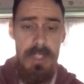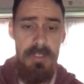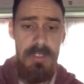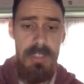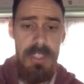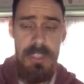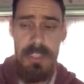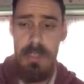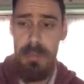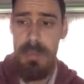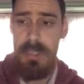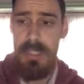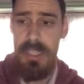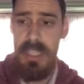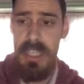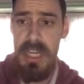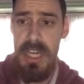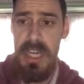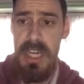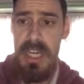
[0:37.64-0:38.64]
kicked up a
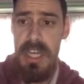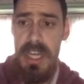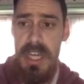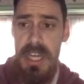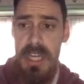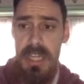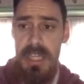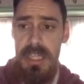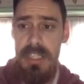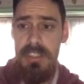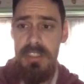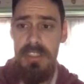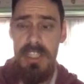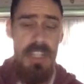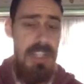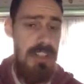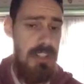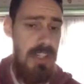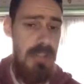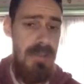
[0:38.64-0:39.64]
gear, and
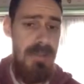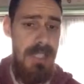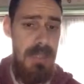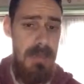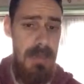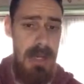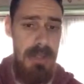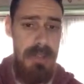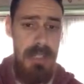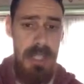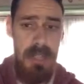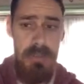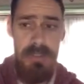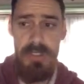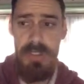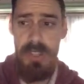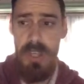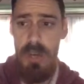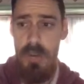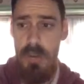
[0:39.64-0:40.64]
they're doing really well now.
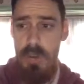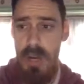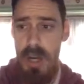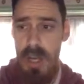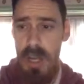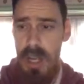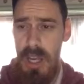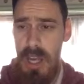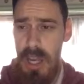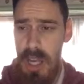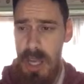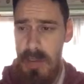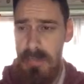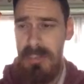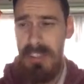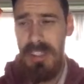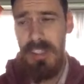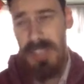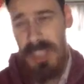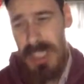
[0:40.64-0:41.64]
So
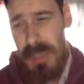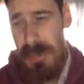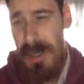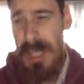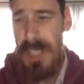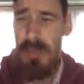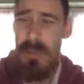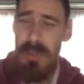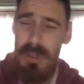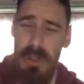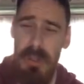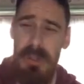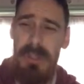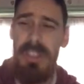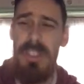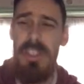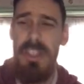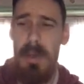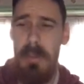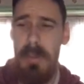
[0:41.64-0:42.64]
Crystal Palace will cause
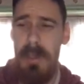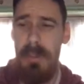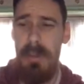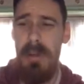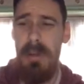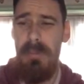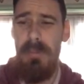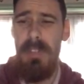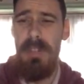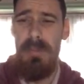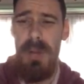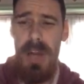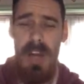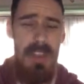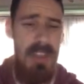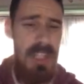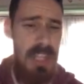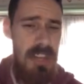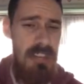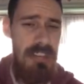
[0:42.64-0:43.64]
a couple of problems, but I
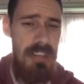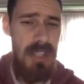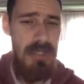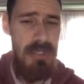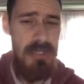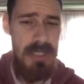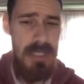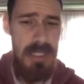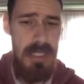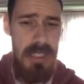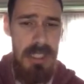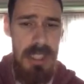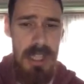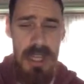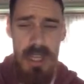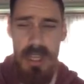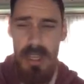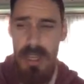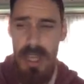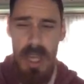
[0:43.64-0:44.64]
think that Chelsea
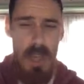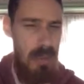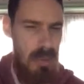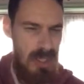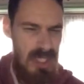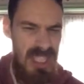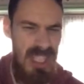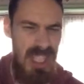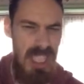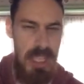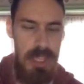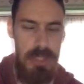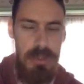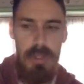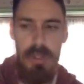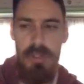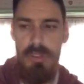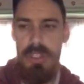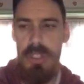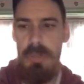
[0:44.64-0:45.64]
will see it
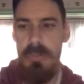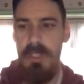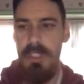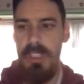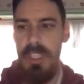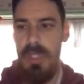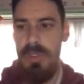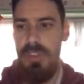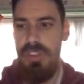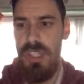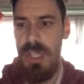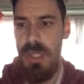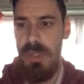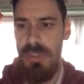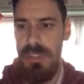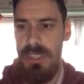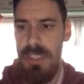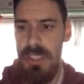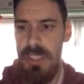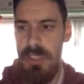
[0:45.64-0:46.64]
through. So I'm going to go
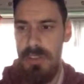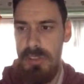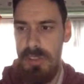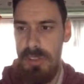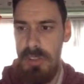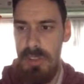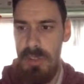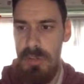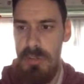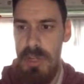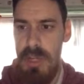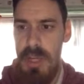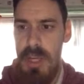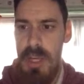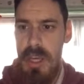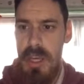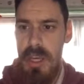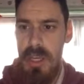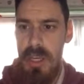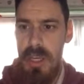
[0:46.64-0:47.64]
Chelsea 2,
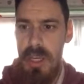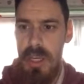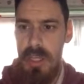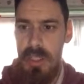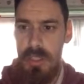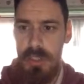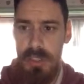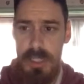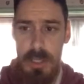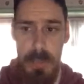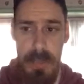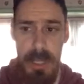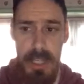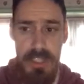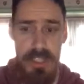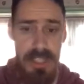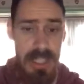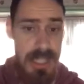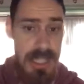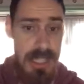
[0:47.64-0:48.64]
Crystal
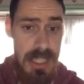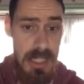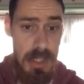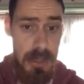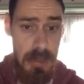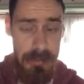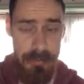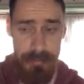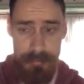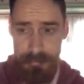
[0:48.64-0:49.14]
Palace 0.